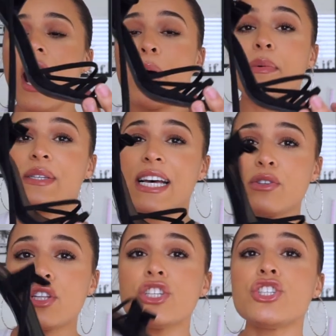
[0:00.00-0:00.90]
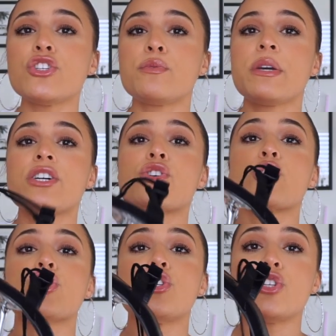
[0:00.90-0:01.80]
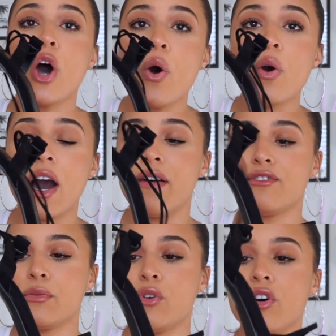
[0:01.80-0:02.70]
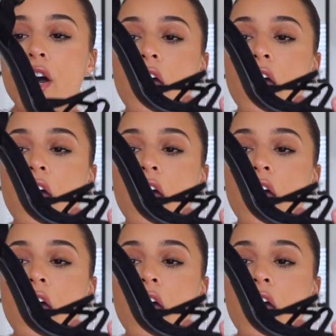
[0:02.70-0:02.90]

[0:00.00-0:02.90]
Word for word: I'm obsessed with these shoes because they're so comfortable